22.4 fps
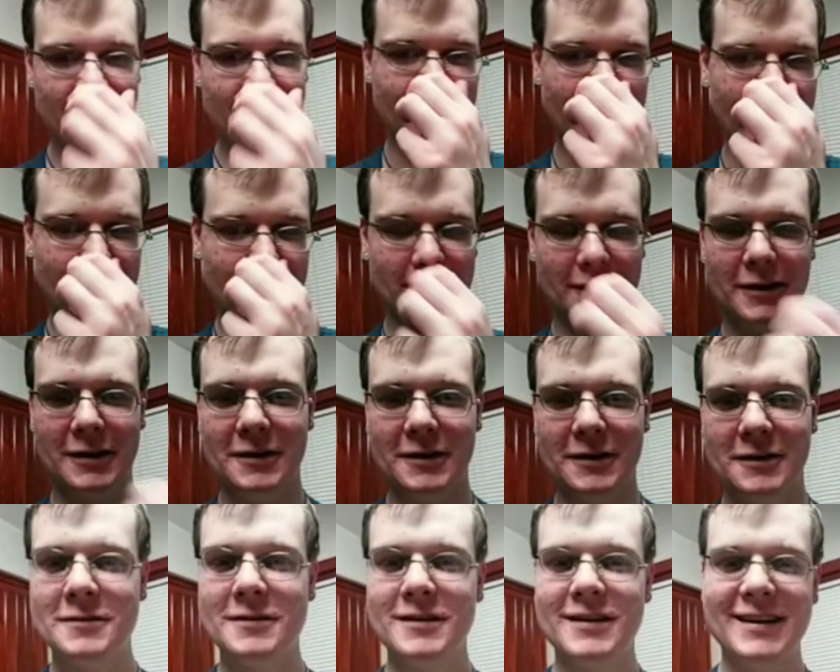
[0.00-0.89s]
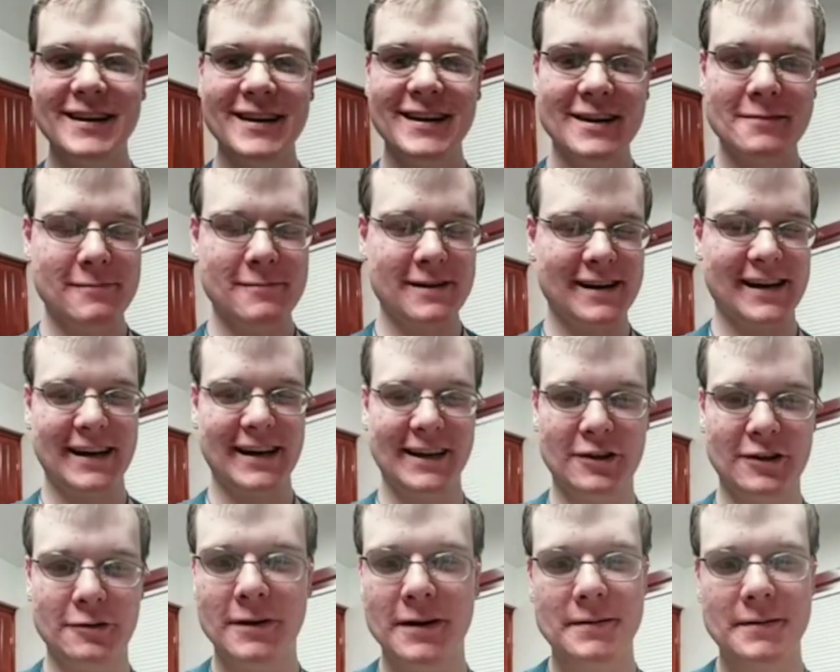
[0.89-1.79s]
I don't know. But yeah,
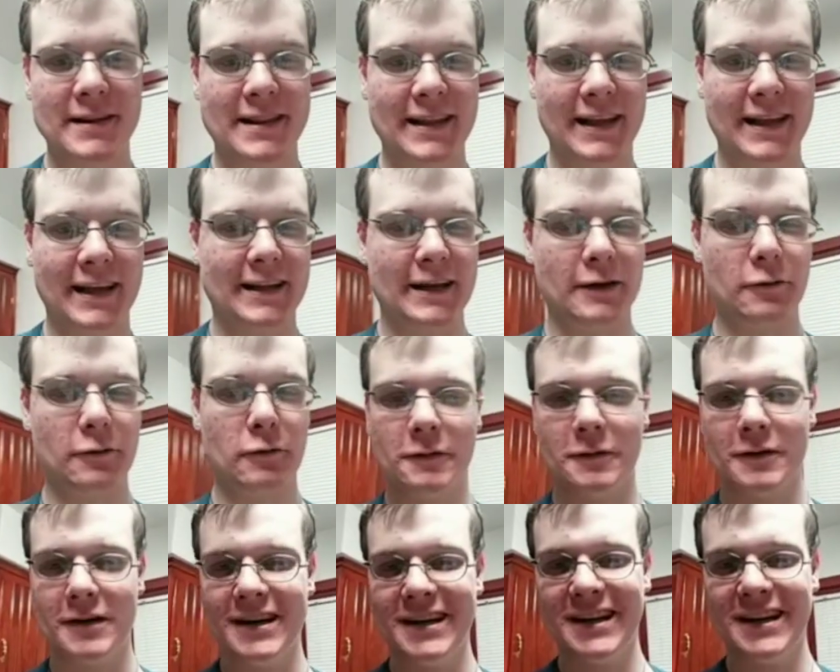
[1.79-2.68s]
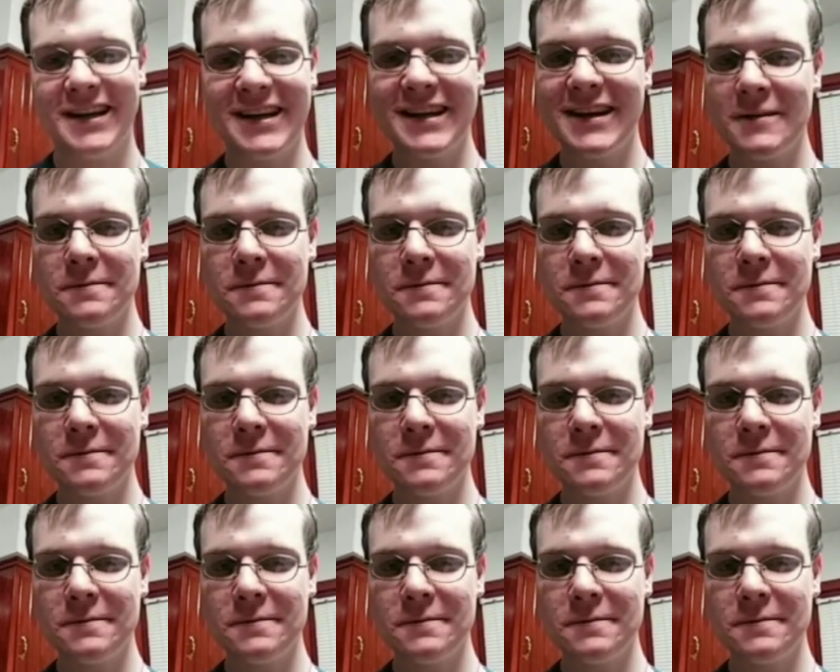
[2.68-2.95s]
you might be thinking like, wait, what?